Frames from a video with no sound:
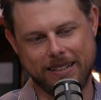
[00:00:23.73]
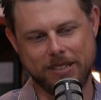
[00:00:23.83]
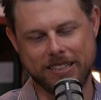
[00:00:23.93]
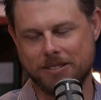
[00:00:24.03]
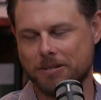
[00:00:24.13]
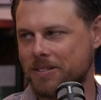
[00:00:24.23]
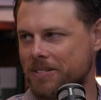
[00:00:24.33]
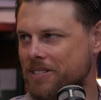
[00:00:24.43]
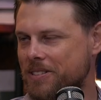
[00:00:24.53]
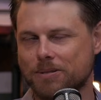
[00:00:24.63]
I'm like
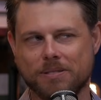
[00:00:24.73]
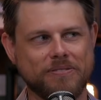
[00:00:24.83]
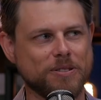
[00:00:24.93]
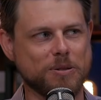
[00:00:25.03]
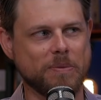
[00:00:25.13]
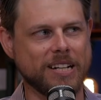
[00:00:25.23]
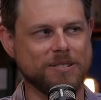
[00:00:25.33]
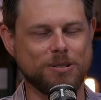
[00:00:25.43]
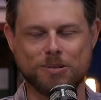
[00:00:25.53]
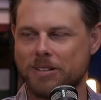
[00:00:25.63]
two-thirds through a first
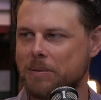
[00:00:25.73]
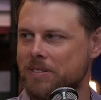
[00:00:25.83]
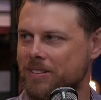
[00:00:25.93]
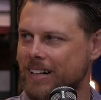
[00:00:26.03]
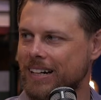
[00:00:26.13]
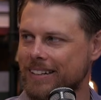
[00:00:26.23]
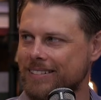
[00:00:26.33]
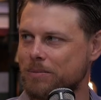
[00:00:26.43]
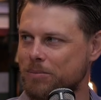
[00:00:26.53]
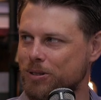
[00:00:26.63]
manuscript, so I got
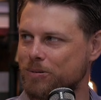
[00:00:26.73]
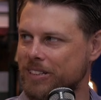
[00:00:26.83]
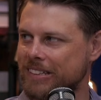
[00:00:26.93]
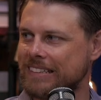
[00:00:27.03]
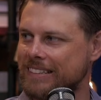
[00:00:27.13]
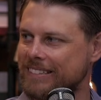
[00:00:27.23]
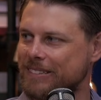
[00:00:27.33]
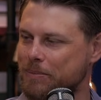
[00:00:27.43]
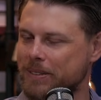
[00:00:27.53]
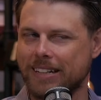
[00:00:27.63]
some more work to
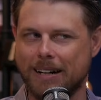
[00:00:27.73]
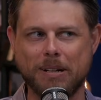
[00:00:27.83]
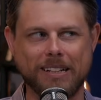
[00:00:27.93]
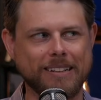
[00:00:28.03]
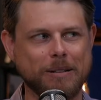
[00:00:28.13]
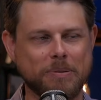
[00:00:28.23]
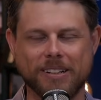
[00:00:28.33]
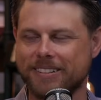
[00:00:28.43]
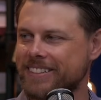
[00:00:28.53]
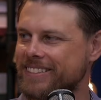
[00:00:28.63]
do, but I made a lot of
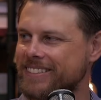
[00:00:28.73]
progress.